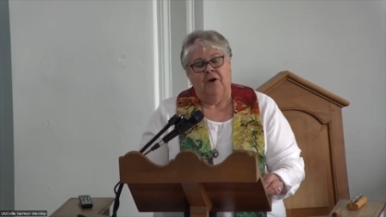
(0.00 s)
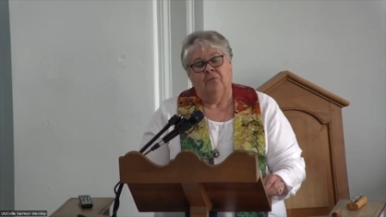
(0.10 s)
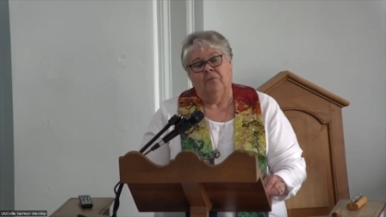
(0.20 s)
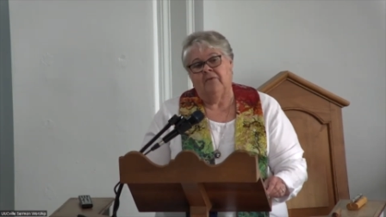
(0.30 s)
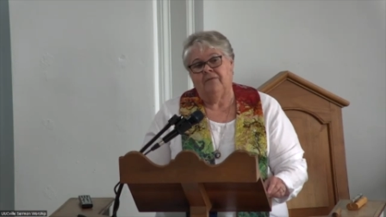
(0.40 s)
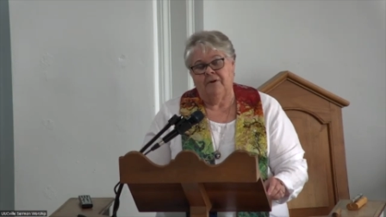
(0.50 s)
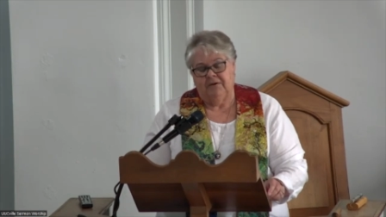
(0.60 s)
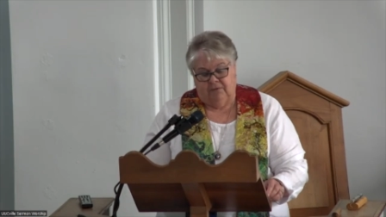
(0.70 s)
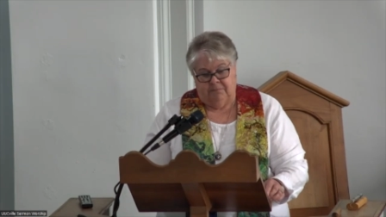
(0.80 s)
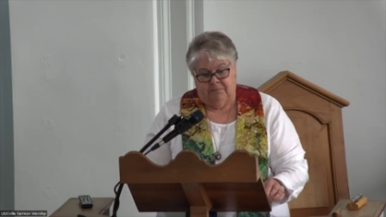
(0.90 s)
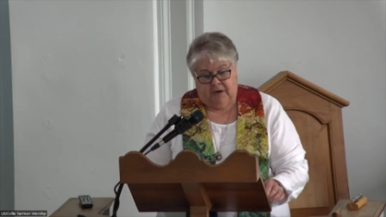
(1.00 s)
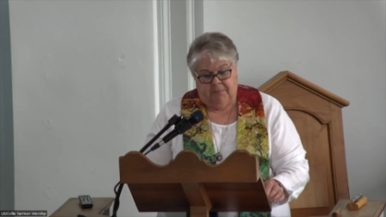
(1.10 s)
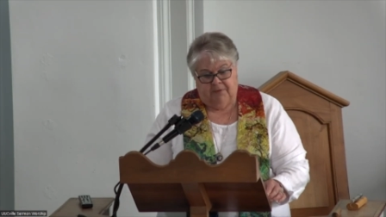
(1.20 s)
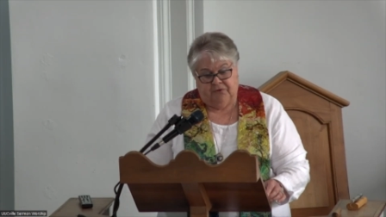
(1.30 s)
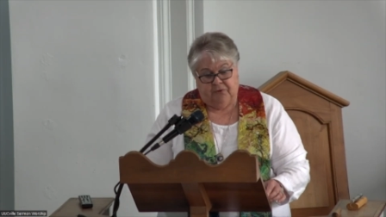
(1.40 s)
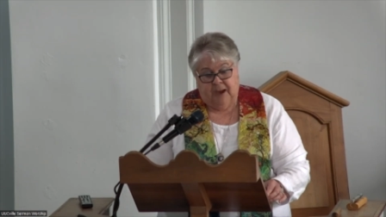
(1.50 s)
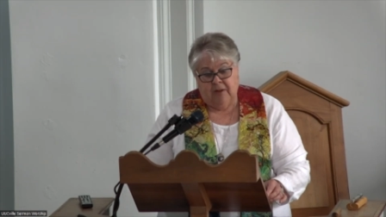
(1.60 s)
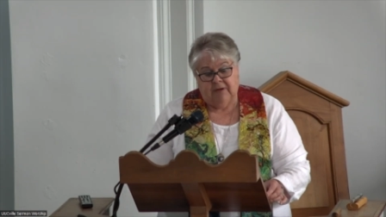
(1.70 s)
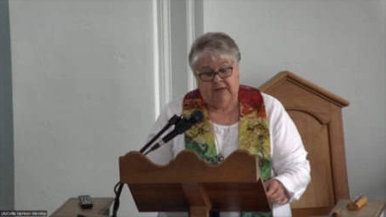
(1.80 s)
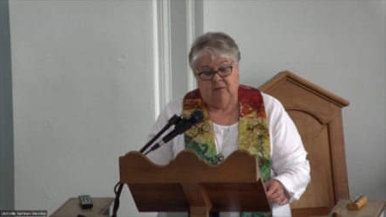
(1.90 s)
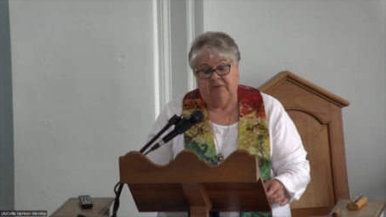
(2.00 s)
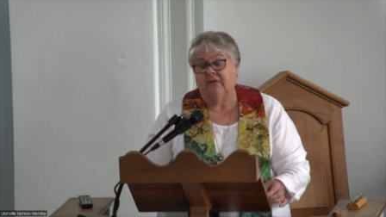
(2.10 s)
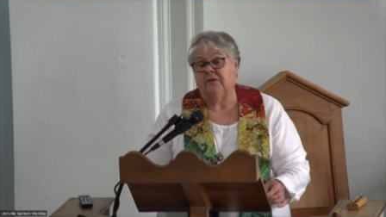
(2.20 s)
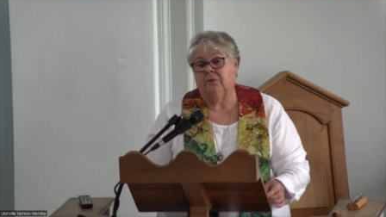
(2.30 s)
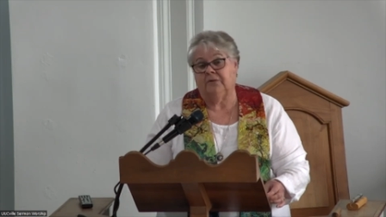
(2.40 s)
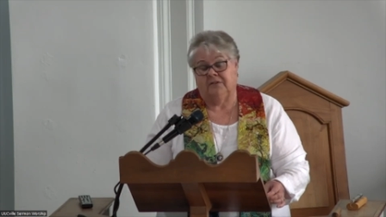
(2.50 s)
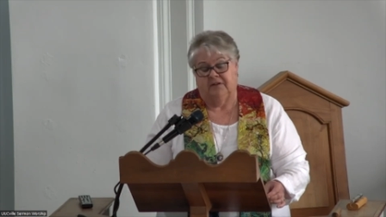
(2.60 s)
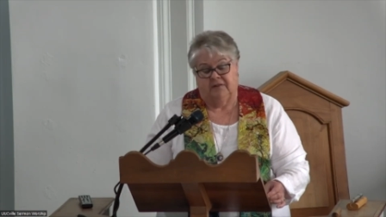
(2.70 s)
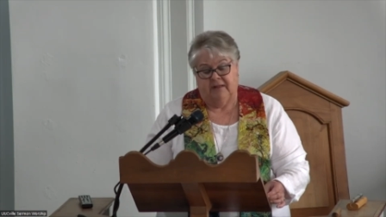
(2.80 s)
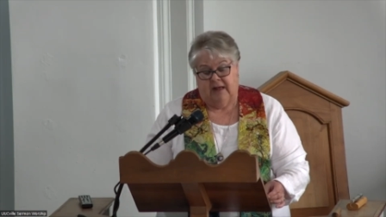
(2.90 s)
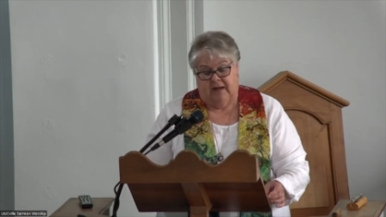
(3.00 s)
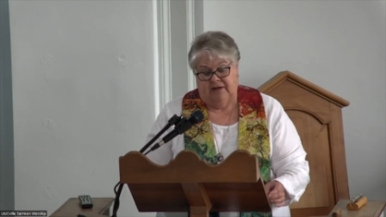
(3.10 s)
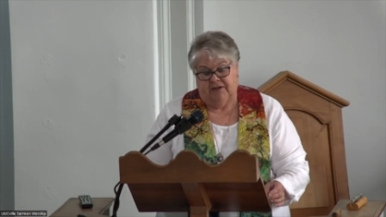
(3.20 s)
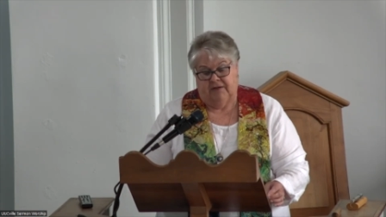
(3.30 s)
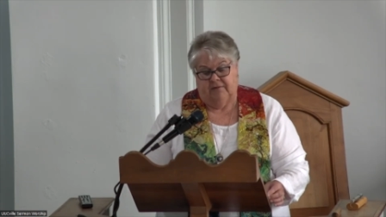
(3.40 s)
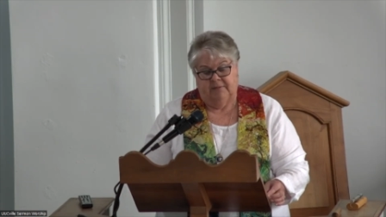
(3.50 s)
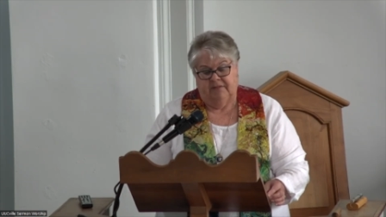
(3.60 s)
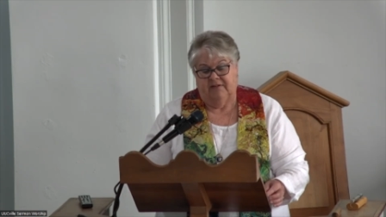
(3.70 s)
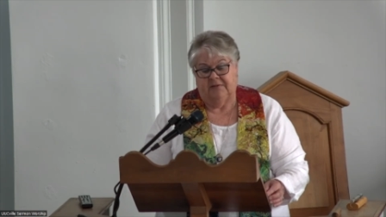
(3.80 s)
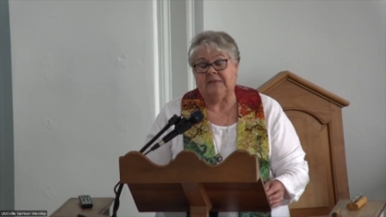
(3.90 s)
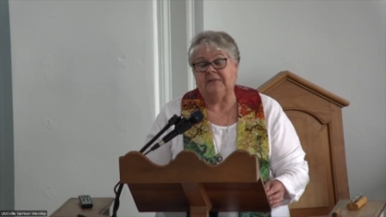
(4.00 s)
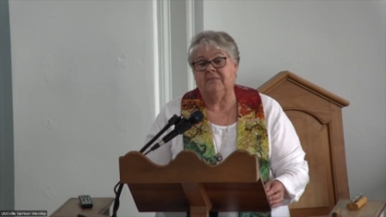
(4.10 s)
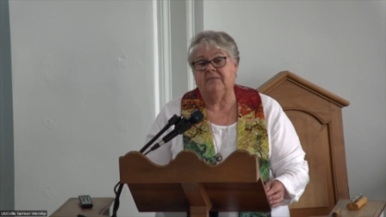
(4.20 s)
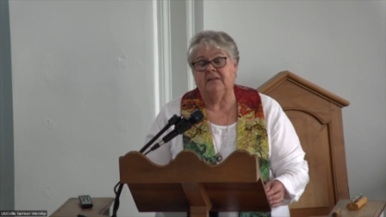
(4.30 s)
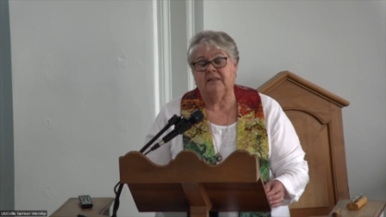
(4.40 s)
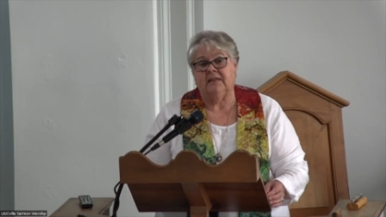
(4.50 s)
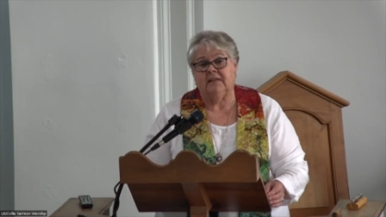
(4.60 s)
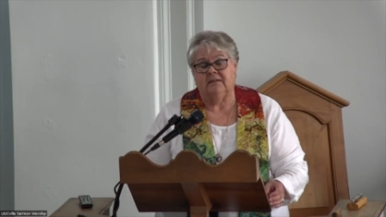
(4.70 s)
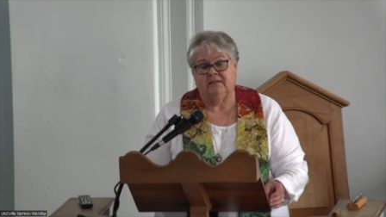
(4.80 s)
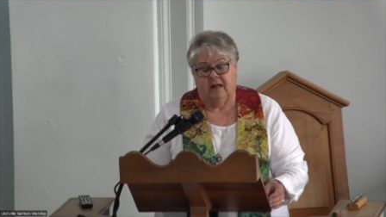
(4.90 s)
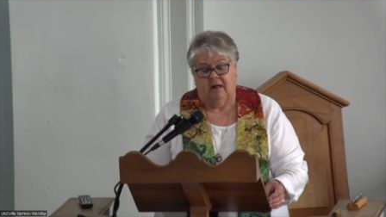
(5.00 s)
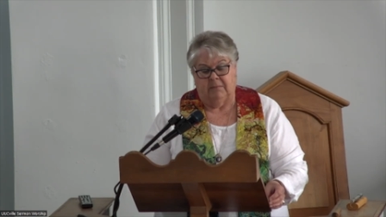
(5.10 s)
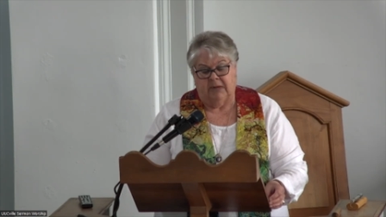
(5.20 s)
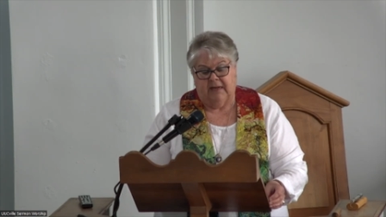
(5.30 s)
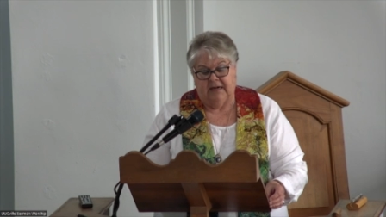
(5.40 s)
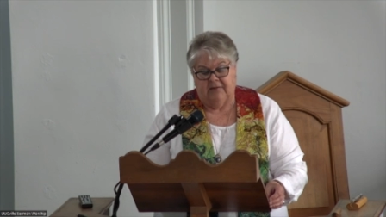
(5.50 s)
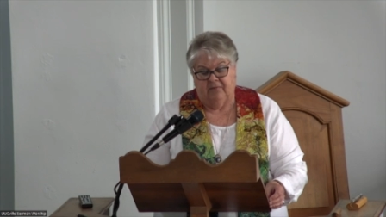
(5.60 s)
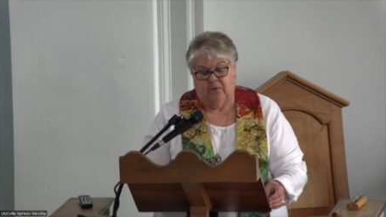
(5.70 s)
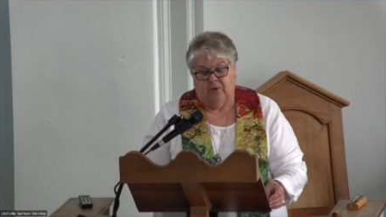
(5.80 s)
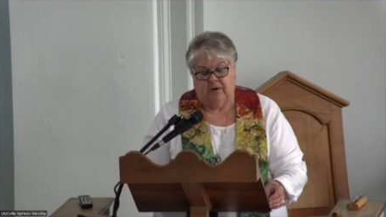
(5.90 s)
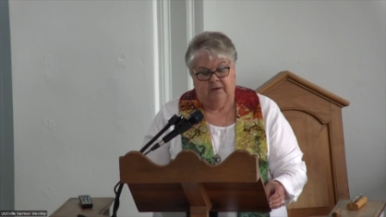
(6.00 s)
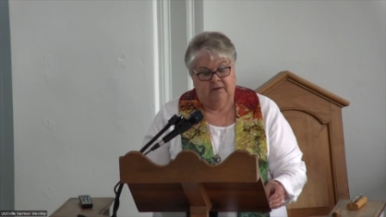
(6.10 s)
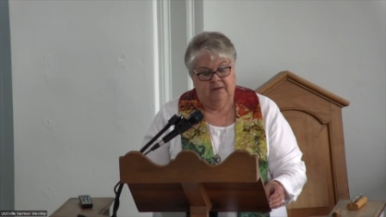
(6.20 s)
Reverend Barber's grounding was in Christian theology, specifically Psalm 94.